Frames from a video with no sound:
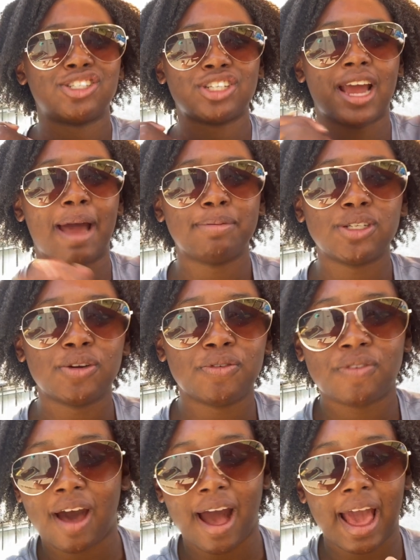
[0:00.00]
chapter
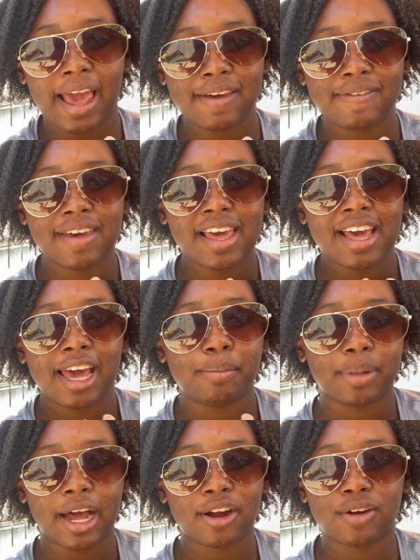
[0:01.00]
5 in
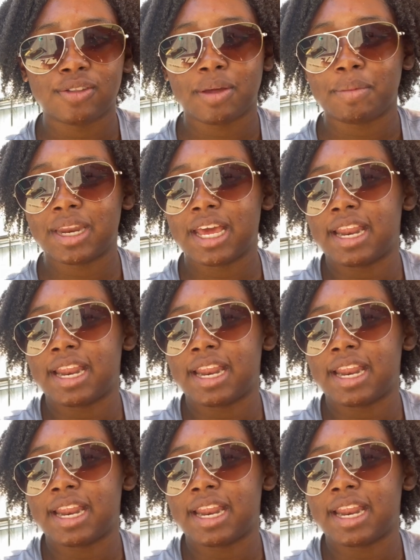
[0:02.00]
Black Girl Unlimited,